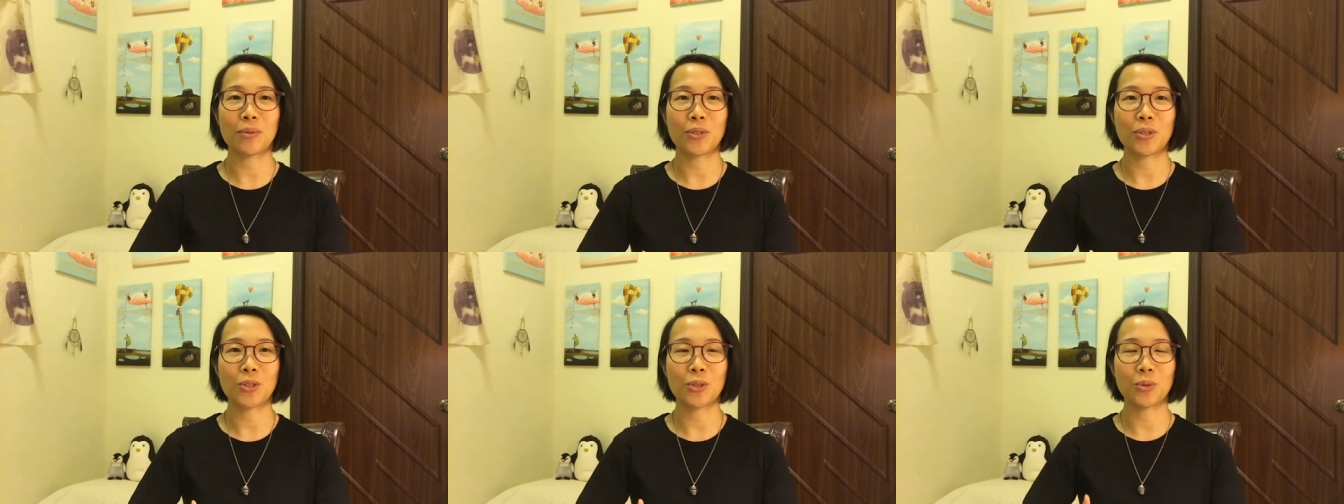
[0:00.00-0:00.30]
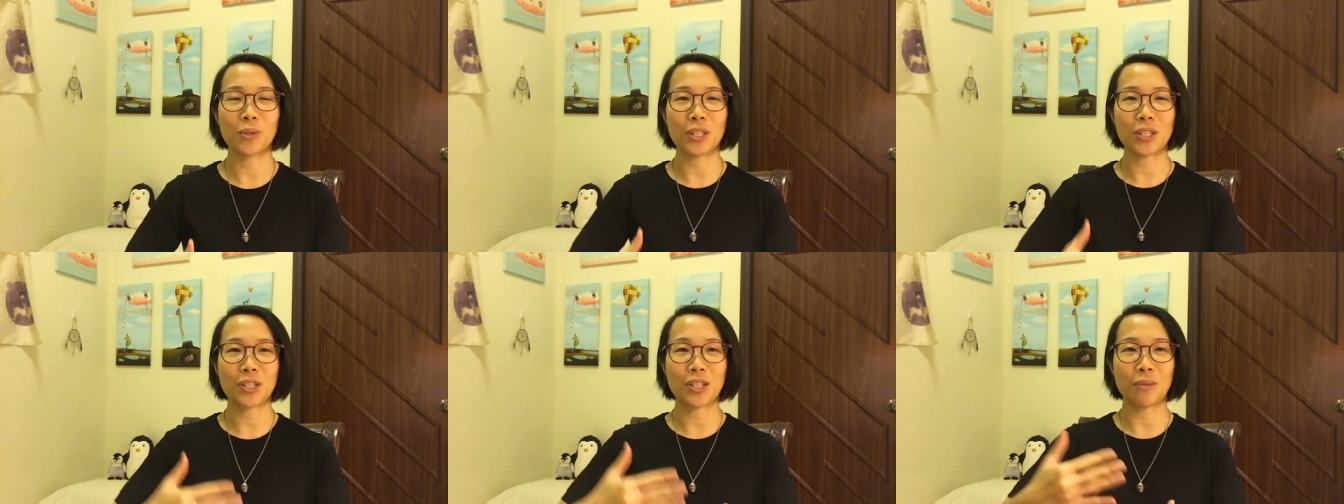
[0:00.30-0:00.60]

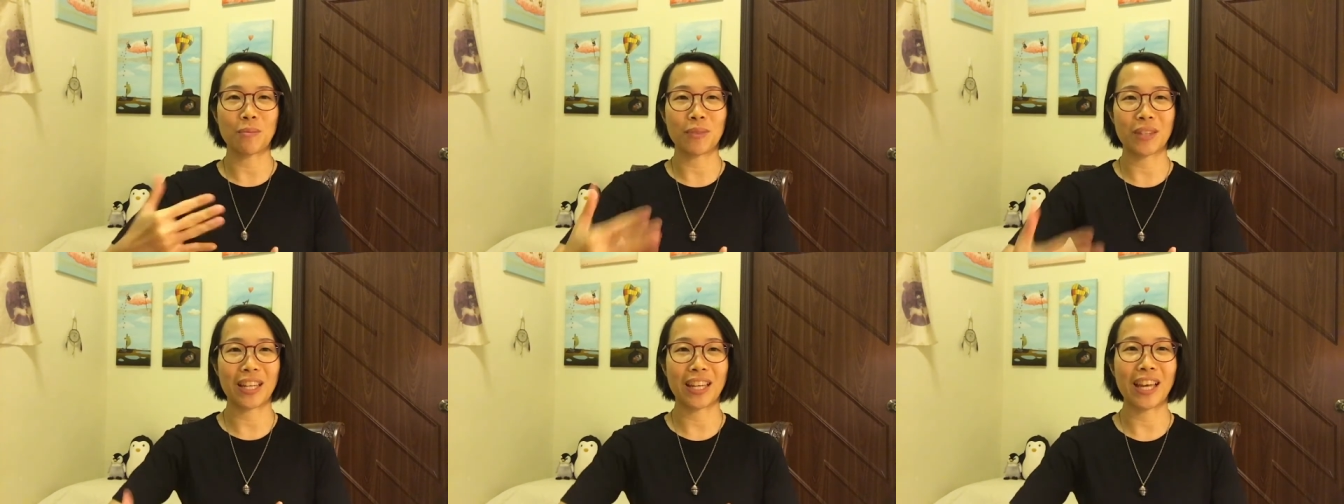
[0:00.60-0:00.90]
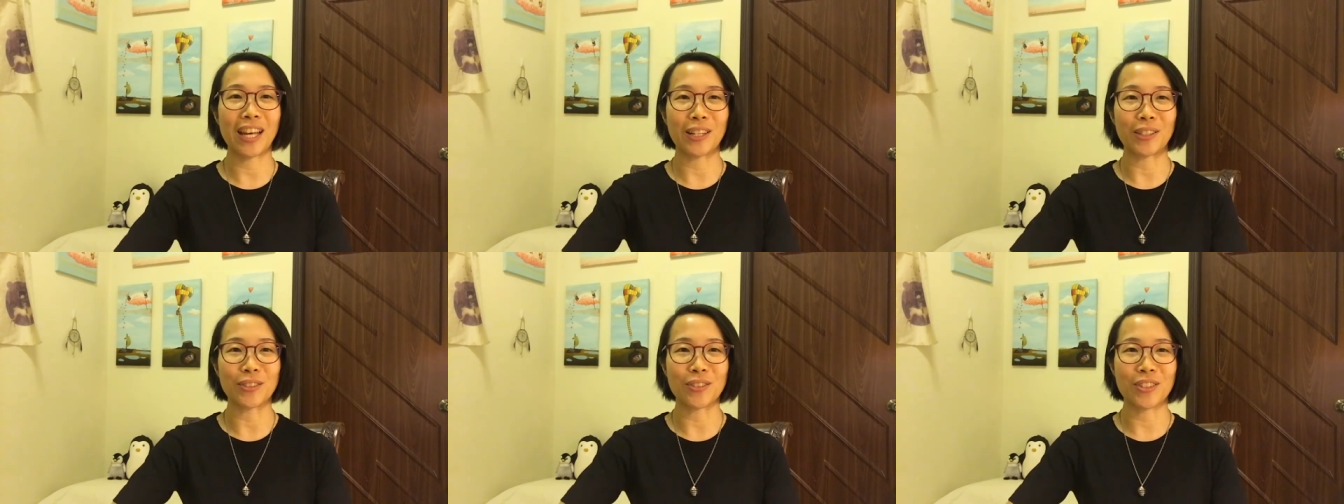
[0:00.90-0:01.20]
towards something
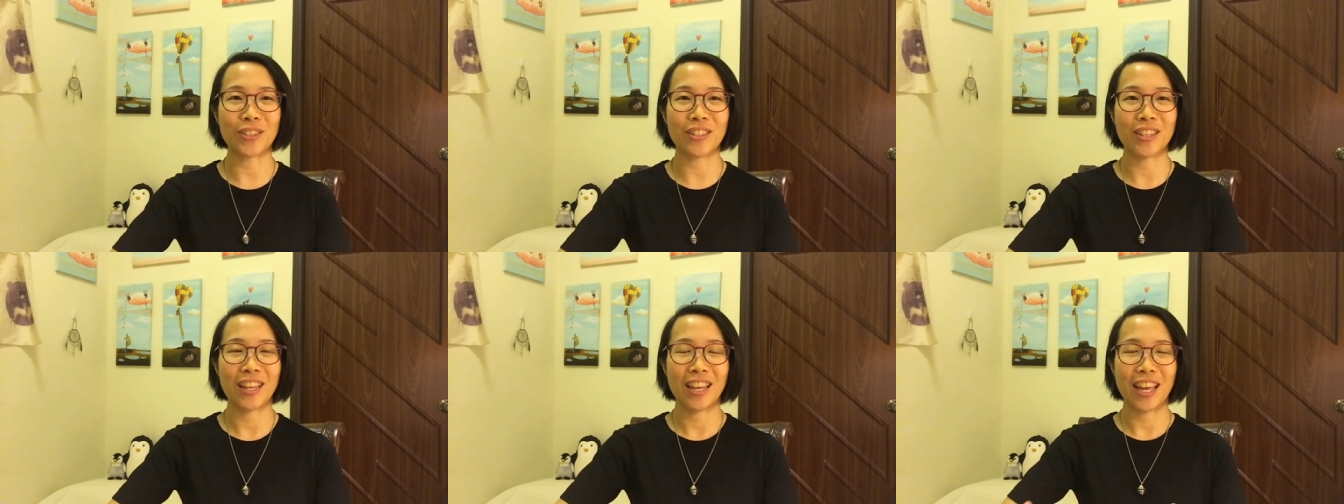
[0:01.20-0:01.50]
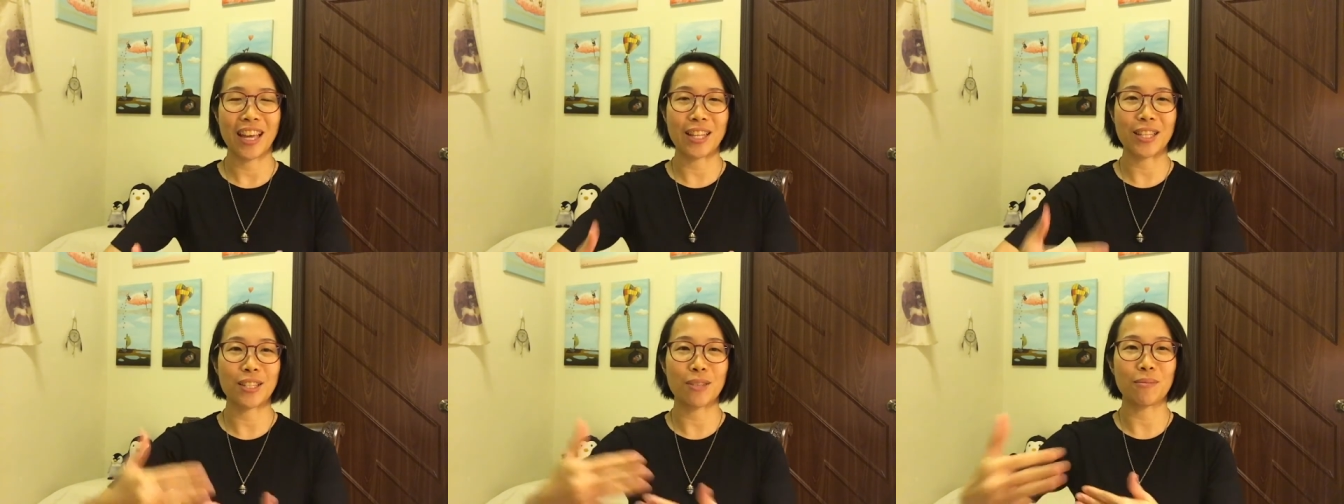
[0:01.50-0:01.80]
else
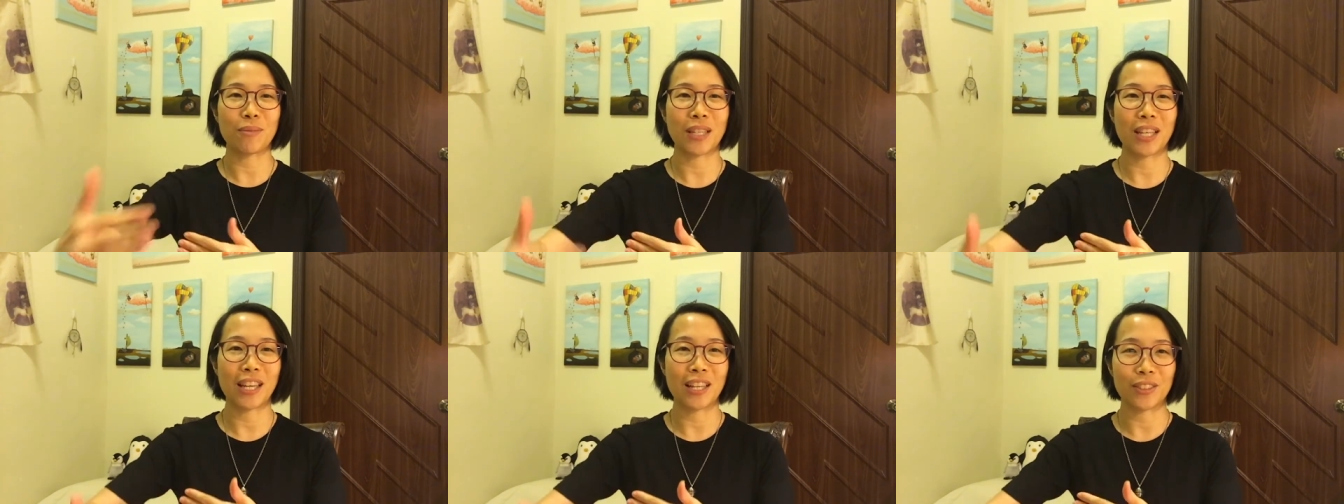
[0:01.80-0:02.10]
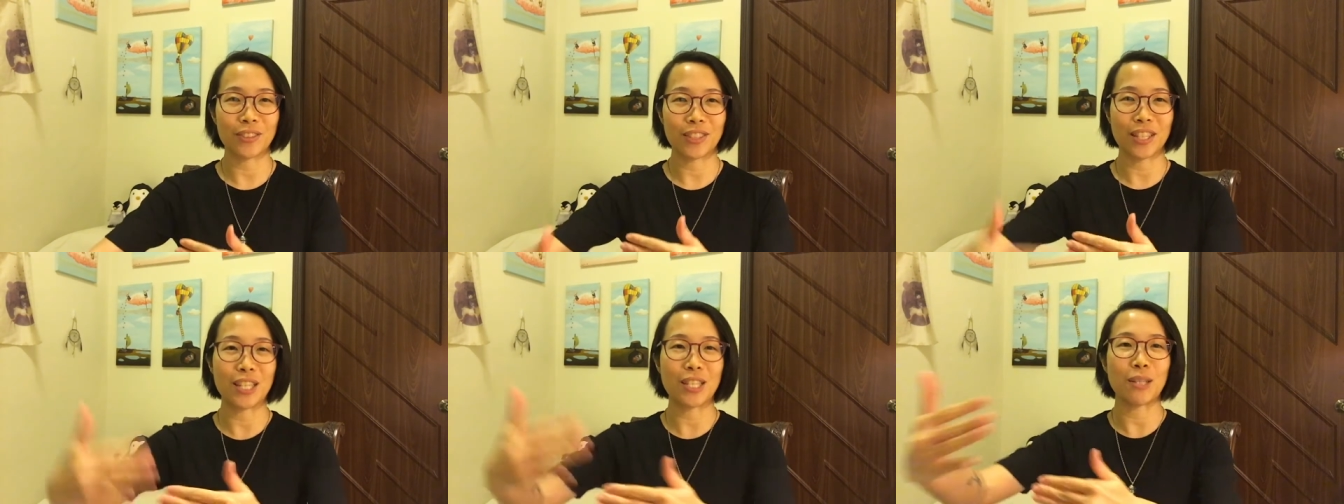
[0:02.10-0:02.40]
and something
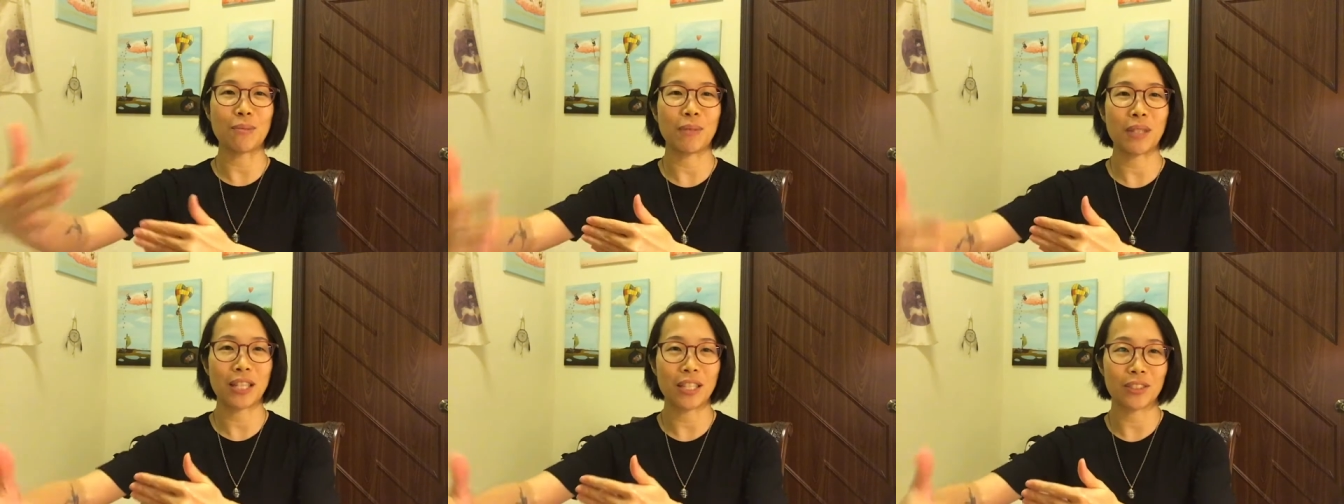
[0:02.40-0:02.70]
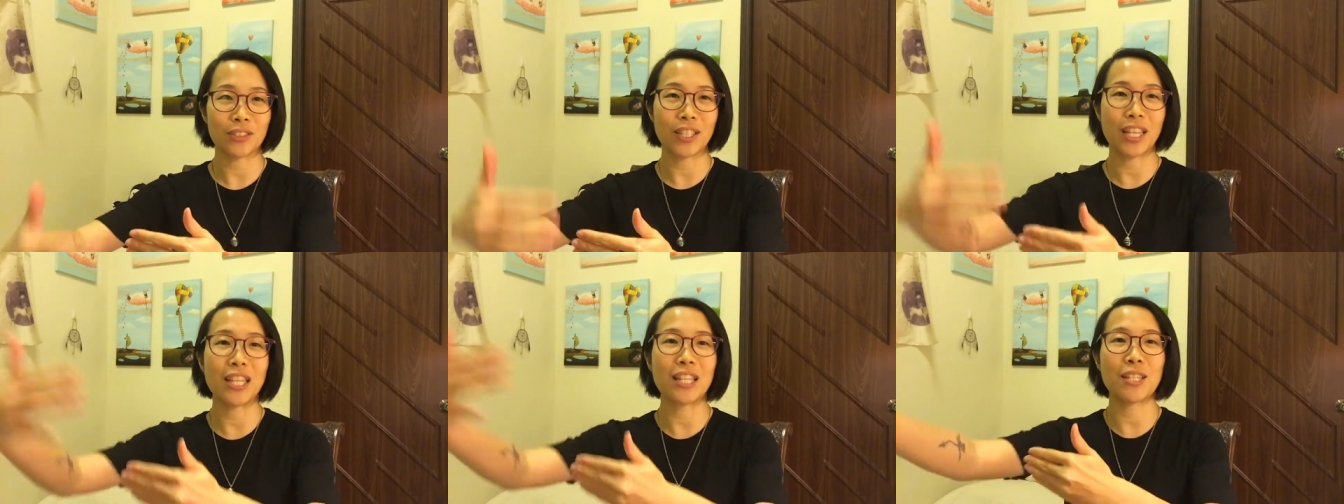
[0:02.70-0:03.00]
else and something
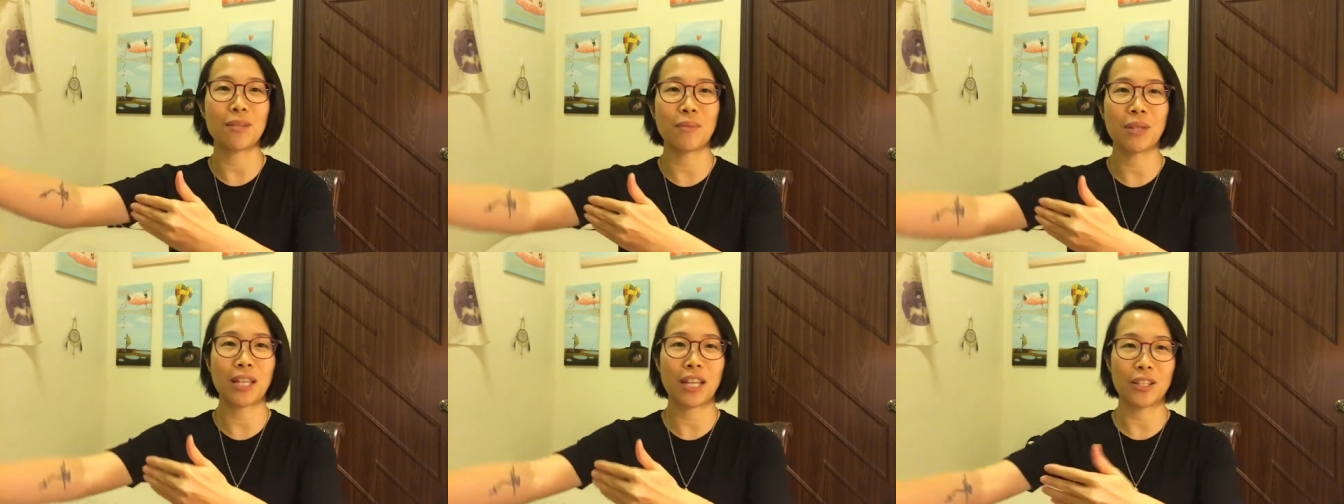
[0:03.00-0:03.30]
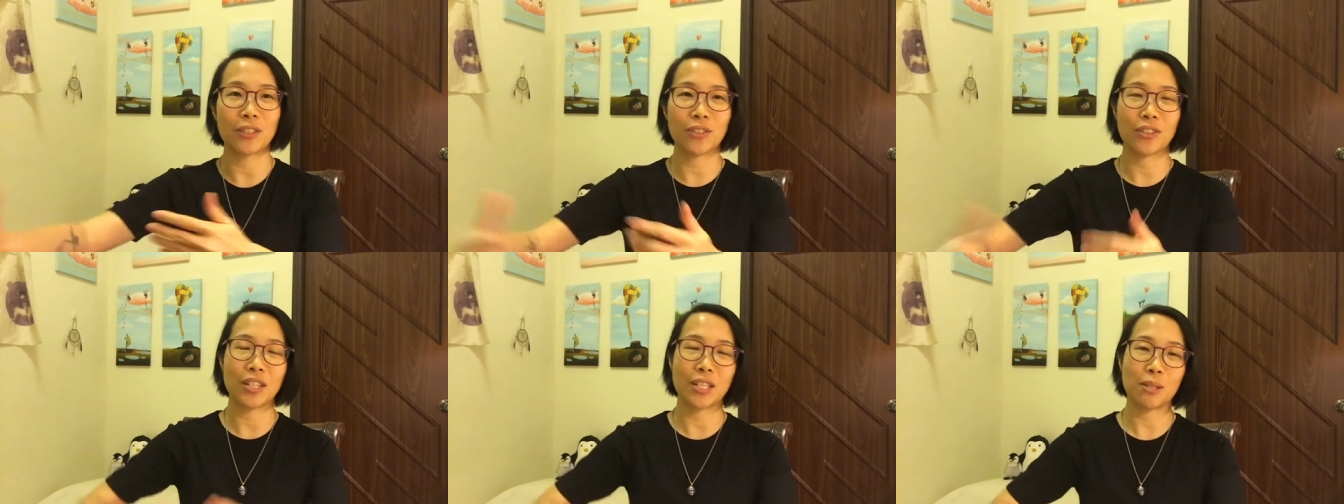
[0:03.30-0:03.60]
else and something
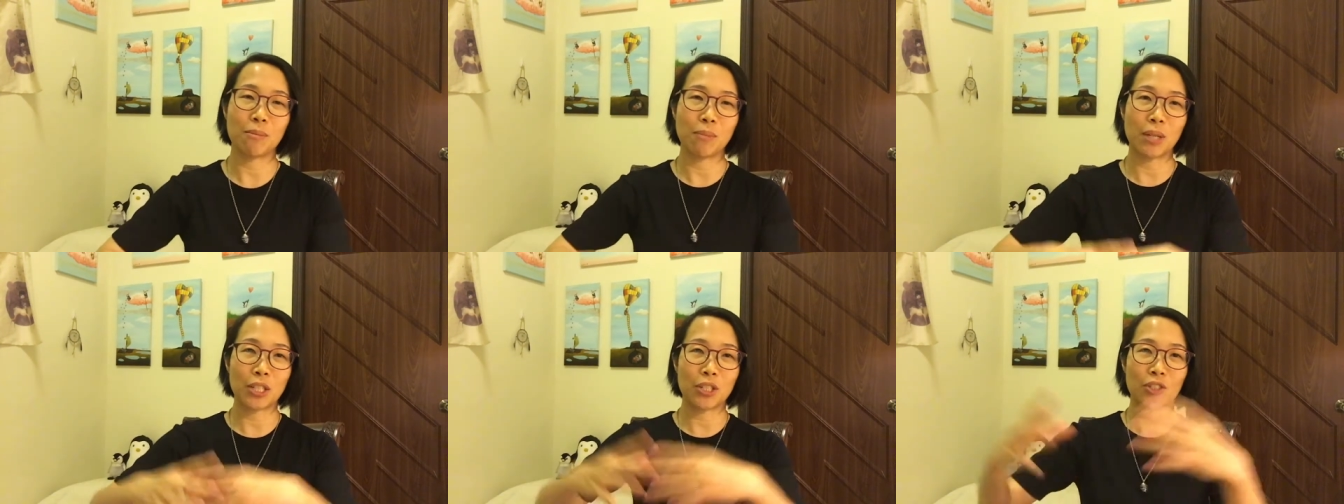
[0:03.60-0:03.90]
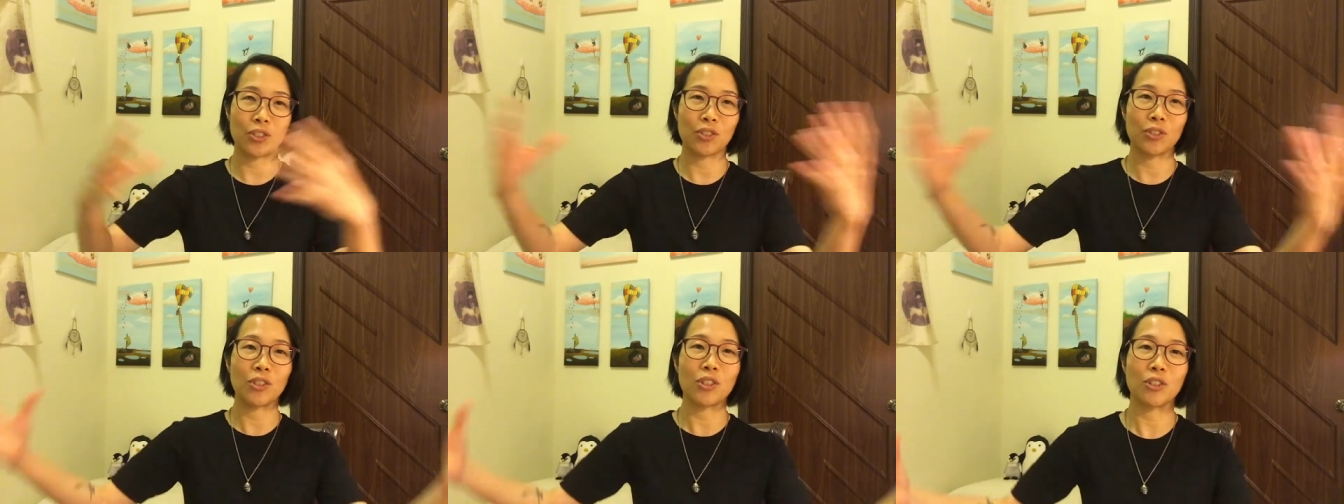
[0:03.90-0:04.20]
else that's
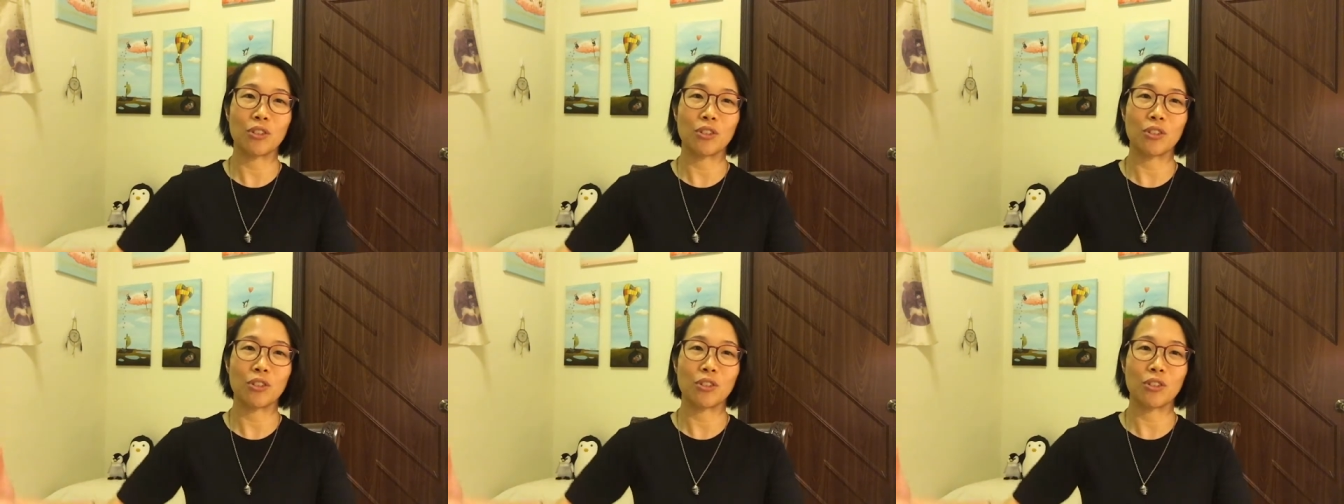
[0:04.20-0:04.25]
much